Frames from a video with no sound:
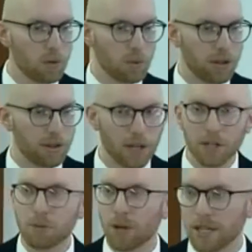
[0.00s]
with
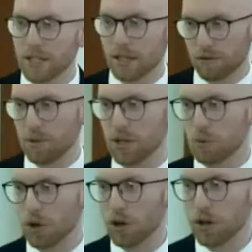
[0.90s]
his blessing from
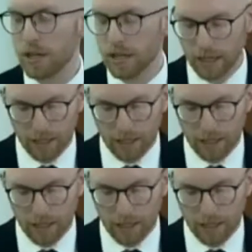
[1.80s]
his word